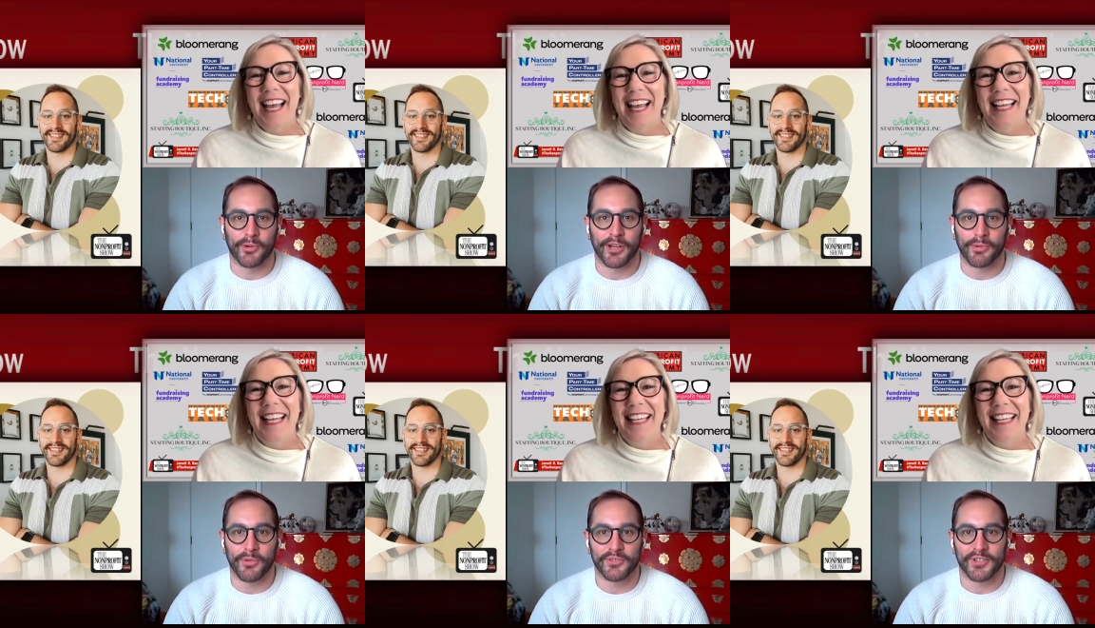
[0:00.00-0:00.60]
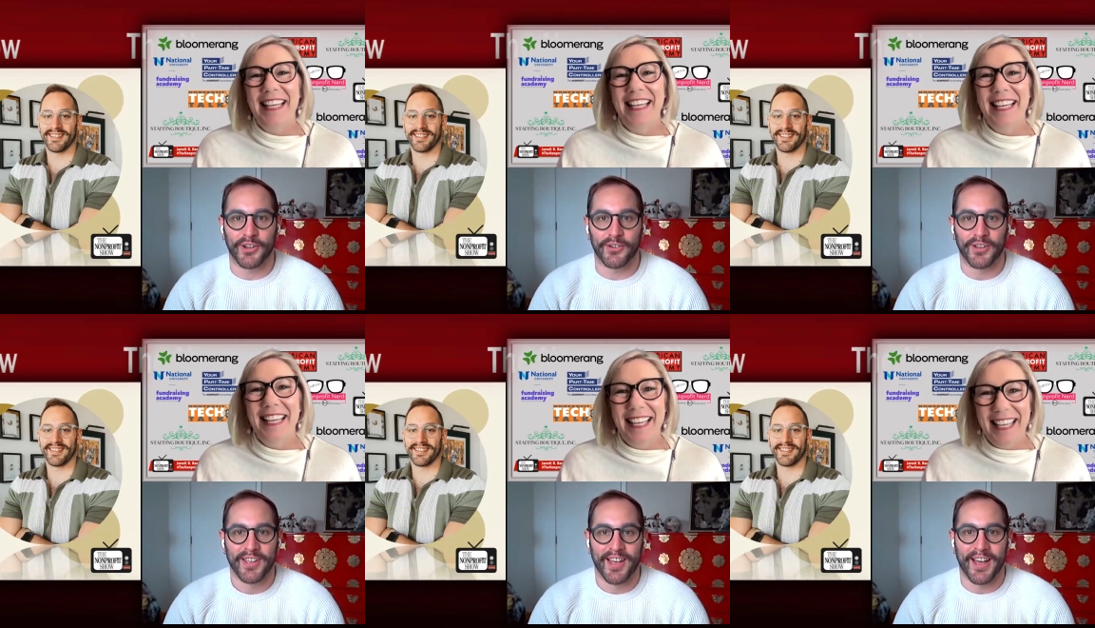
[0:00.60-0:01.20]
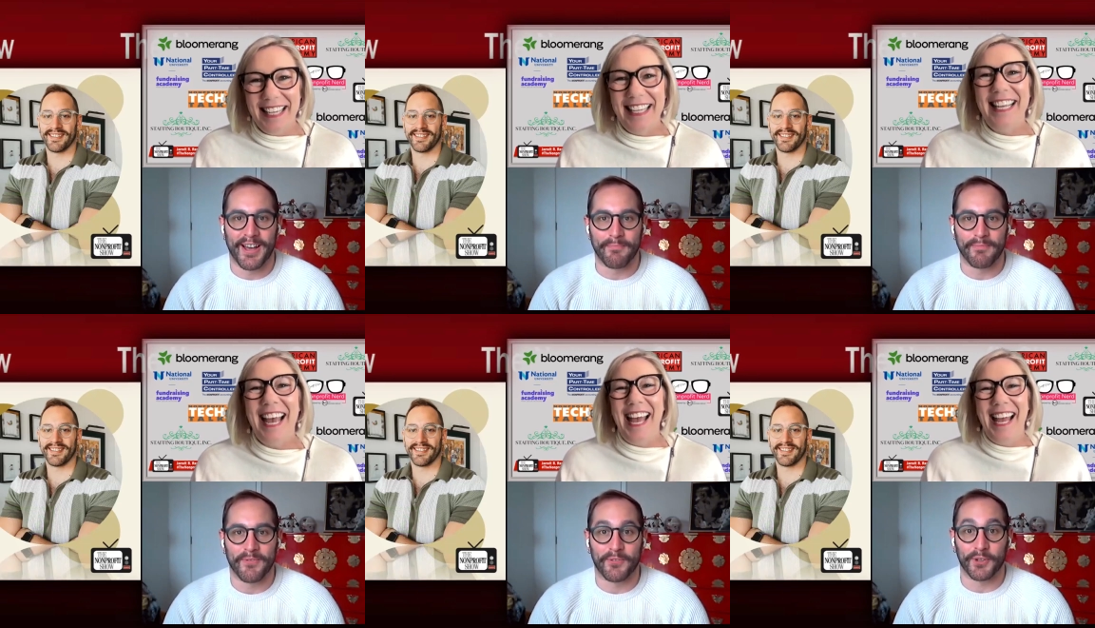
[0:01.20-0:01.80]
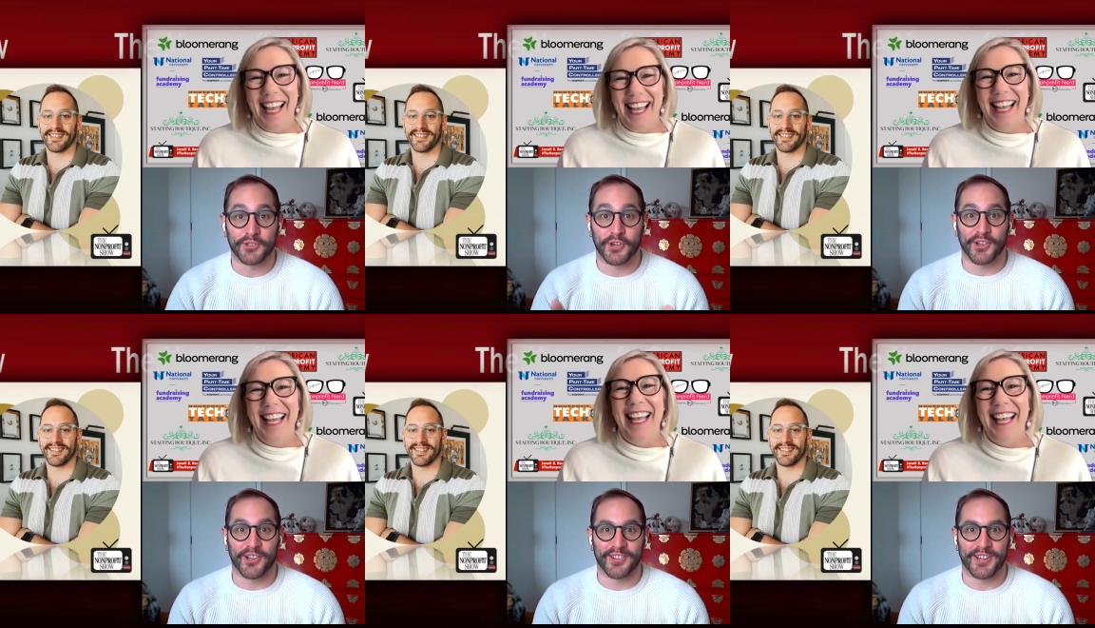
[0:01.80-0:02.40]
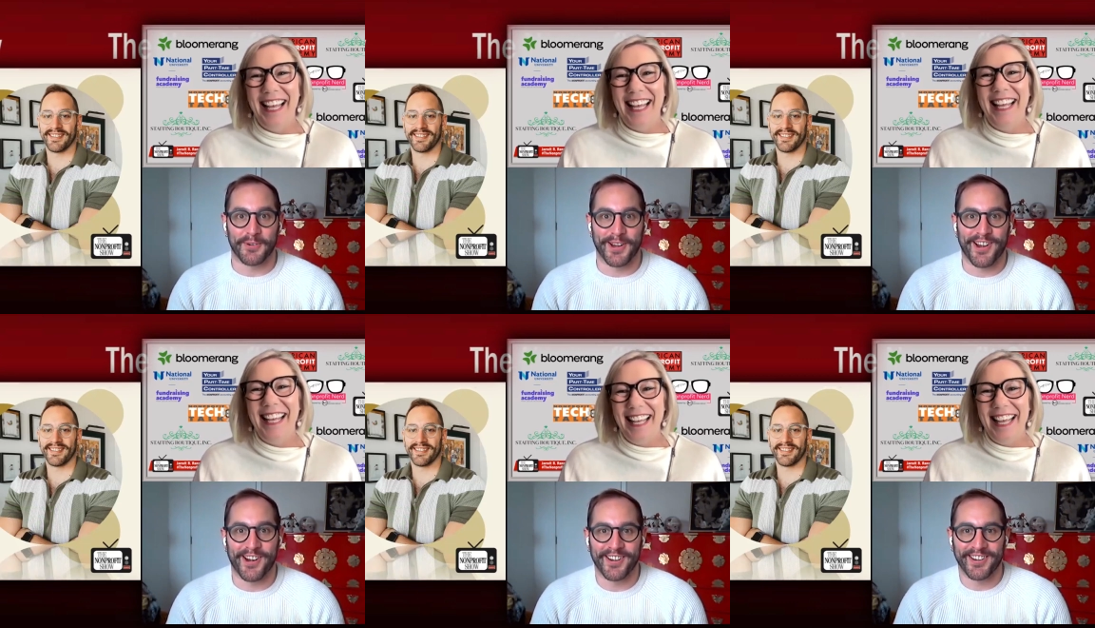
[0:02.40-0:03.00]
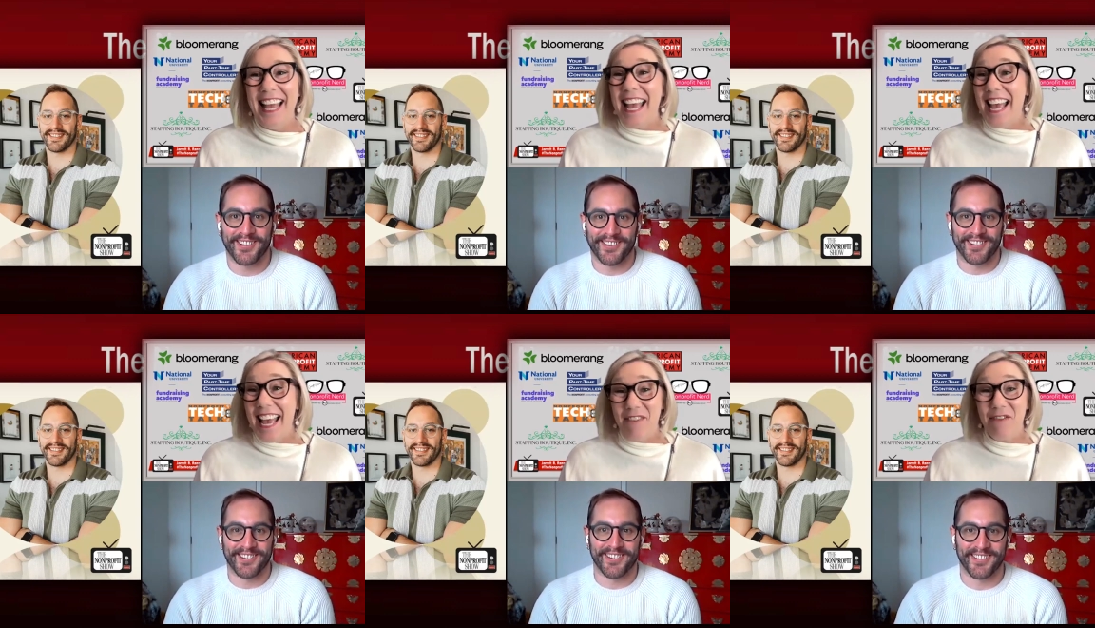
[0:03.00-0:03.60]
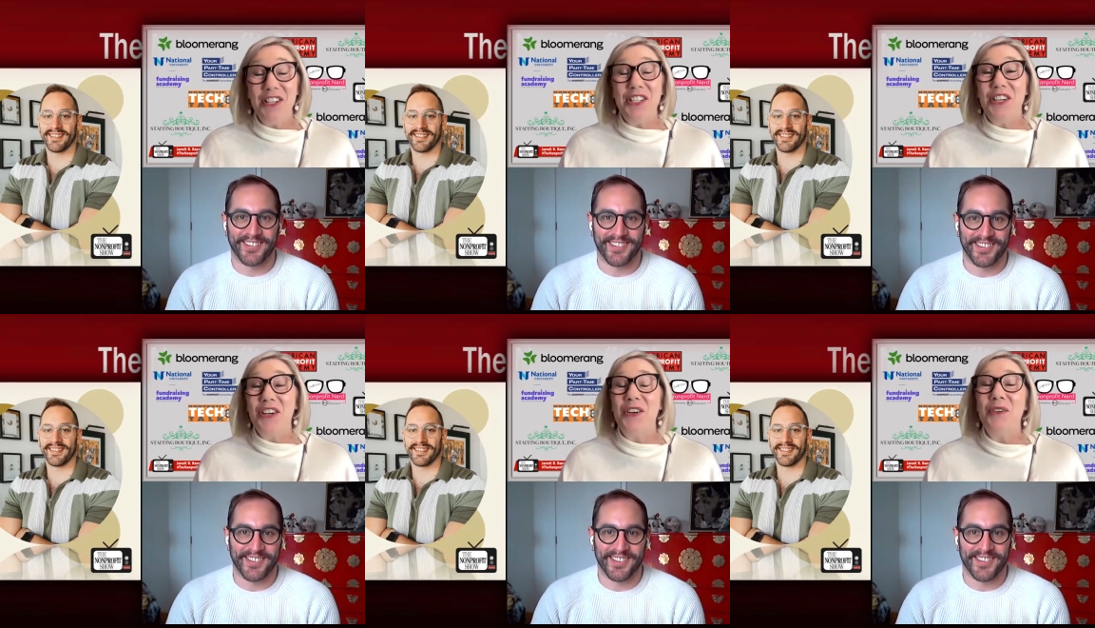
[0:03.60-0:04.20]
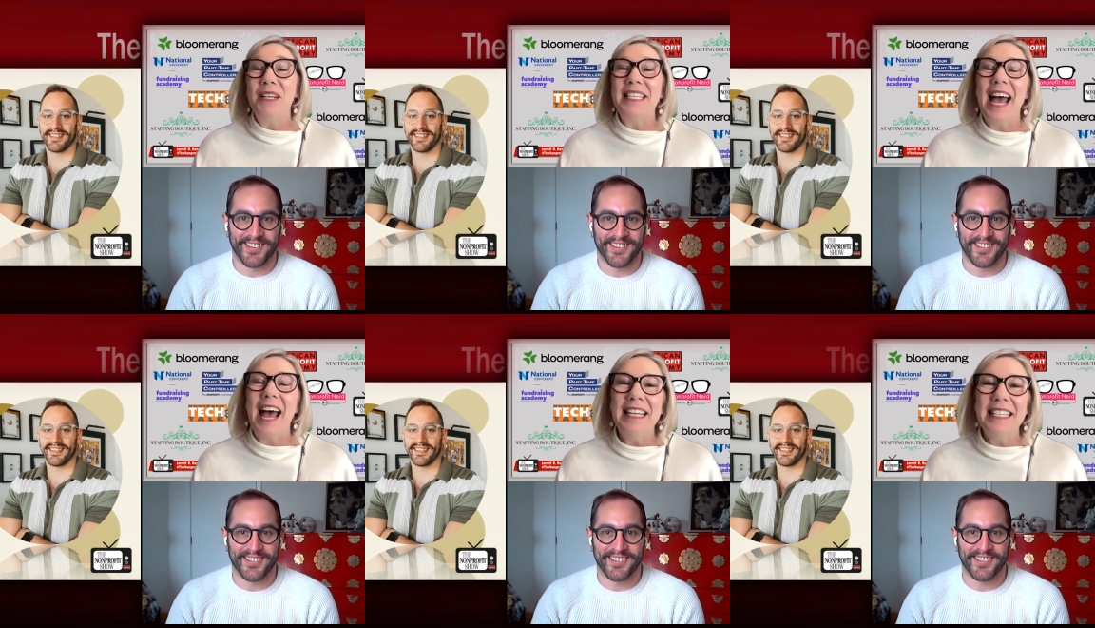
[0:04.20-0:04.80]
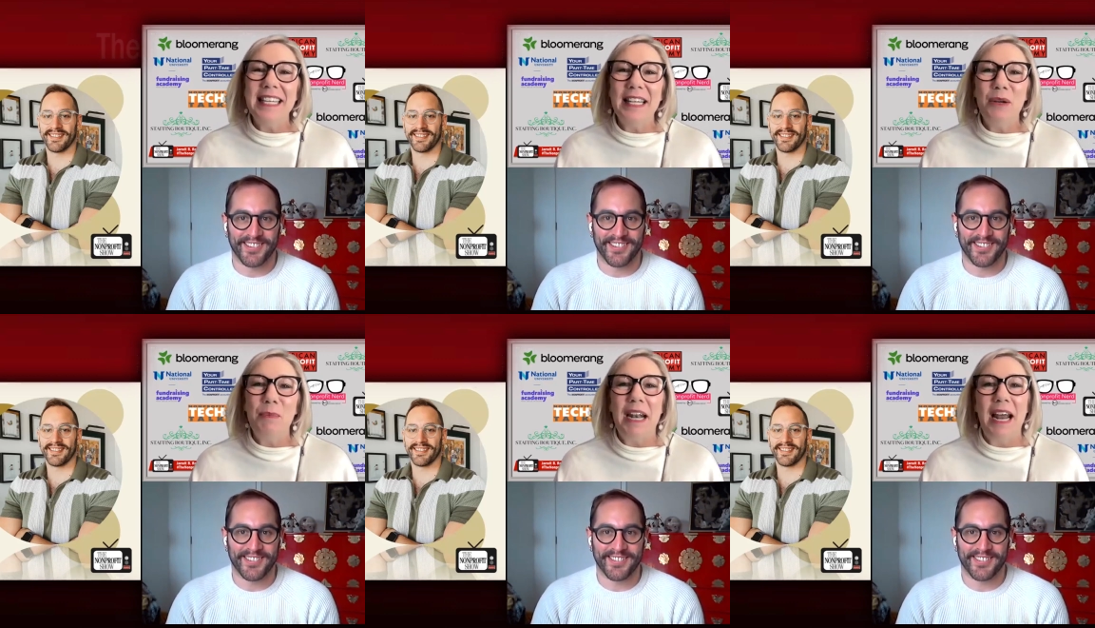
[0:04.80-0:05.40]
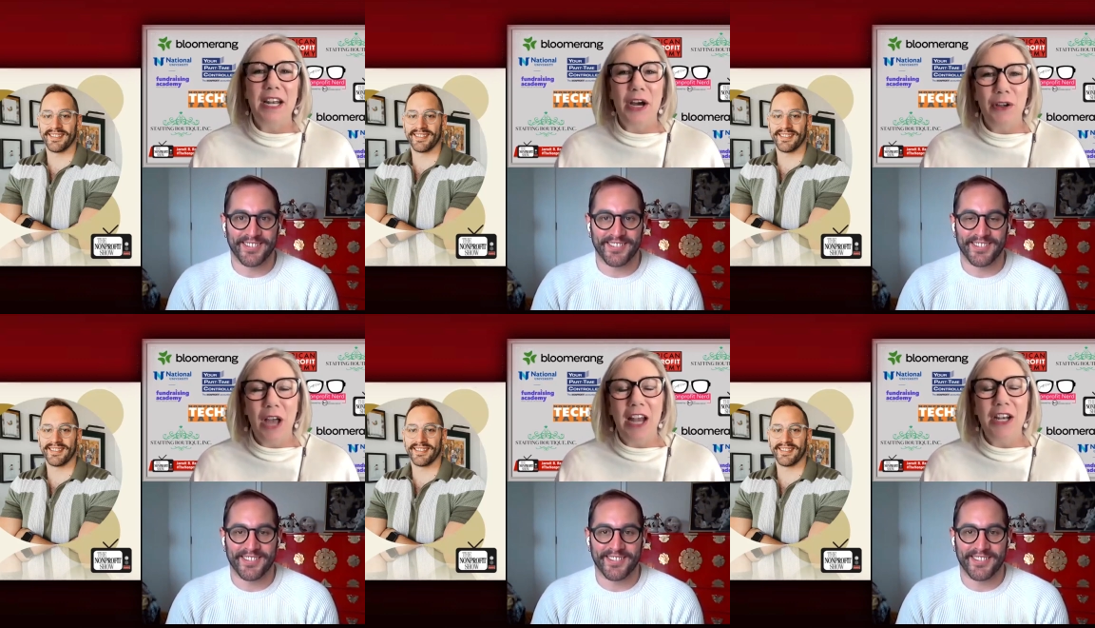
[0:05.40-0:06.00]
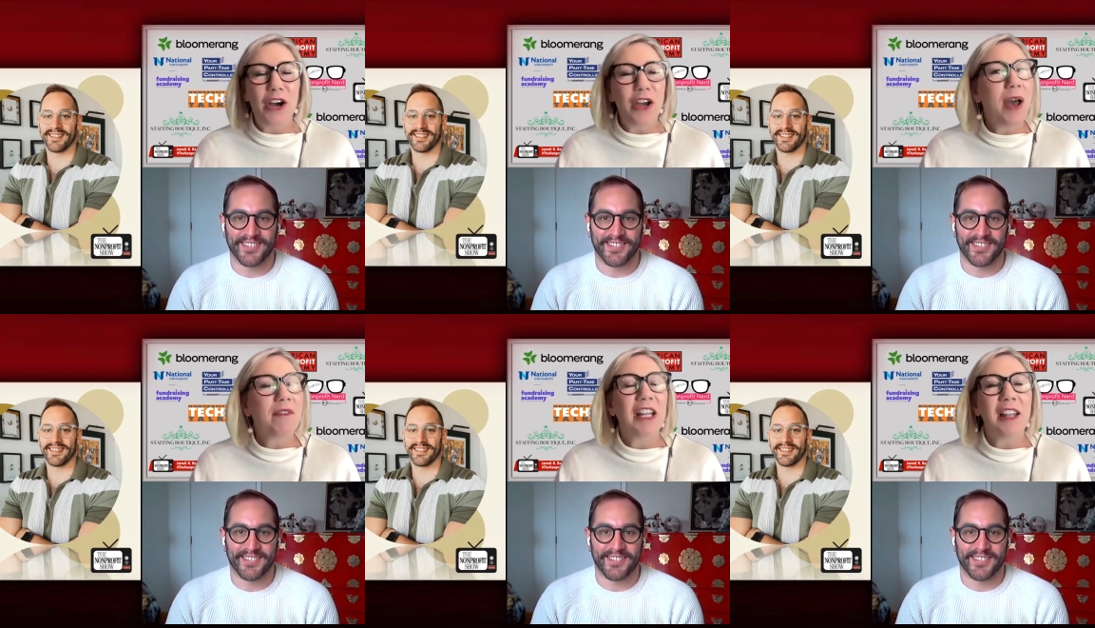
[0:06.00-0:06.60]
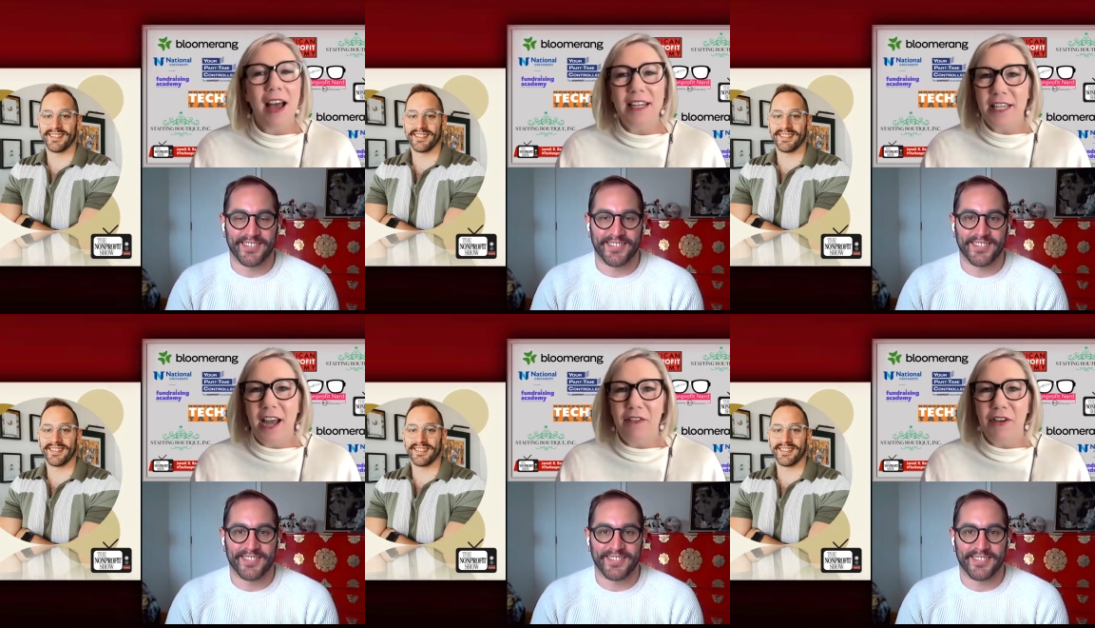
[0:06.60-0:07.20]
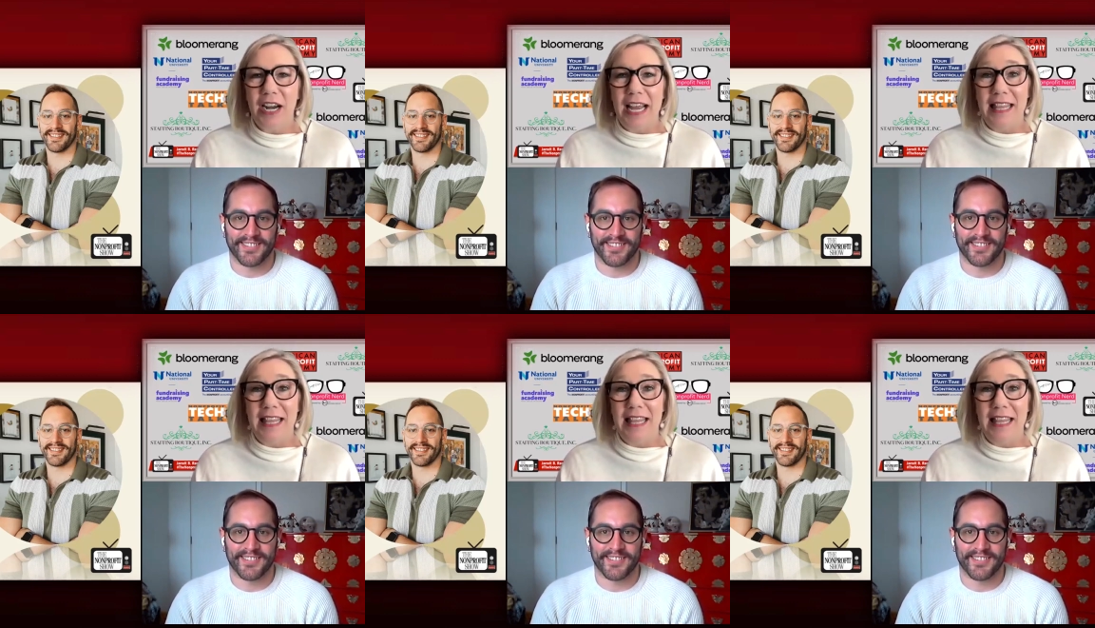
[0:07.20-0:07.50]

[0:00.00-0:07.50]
Speaker 1: out in the Bloomerang booth. So full circle, here we are.
Speaker 2: Full circle. Well, tell us a little bit. I know you have a lot to cover